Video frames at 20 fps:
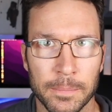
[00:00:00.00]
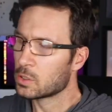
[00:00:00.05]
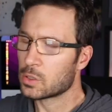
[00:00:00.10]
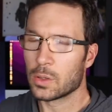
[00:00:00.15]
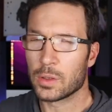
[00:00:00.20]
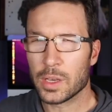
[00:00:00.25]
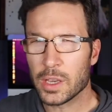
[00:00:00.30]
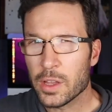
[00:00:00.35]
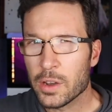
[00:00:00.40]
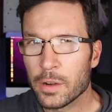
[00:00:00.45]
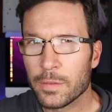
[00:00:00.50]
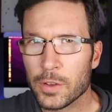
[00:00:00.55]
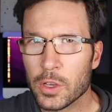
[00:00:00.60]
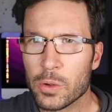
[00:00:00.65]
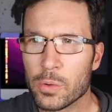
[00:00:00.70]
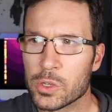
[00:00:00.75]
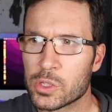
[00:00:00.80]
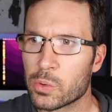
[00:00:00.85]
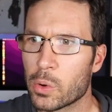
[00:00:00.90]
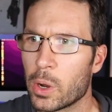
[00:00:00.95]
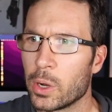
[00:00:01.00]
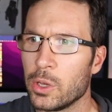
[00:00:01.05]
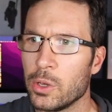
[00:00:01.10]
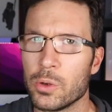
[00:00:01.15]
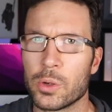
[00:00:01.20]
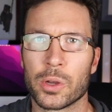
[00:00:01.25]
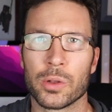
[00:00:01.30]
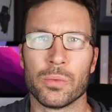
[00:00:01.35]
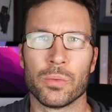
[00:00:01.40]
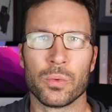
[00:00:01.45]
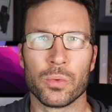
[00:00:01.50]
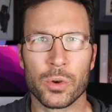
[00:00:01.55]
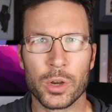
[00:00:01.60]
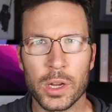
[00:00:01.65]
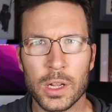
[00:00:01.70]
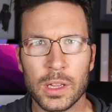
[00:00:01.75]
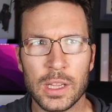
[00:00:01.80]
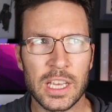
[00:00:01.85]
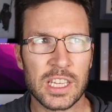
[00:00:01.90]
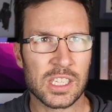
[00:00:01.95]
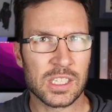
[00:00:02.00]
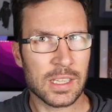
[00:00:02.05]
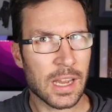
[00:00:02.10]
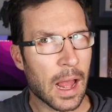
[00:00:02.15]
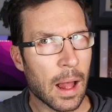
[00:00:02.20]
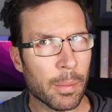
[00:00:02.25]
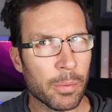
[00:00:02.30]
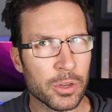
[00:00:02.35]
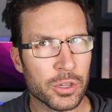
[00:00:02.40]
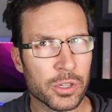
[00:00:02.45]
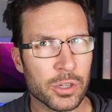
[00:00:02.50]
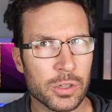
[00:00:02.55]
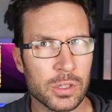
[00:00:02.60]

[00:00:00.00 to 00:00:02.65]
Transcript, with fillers: So the interview is where you can really establish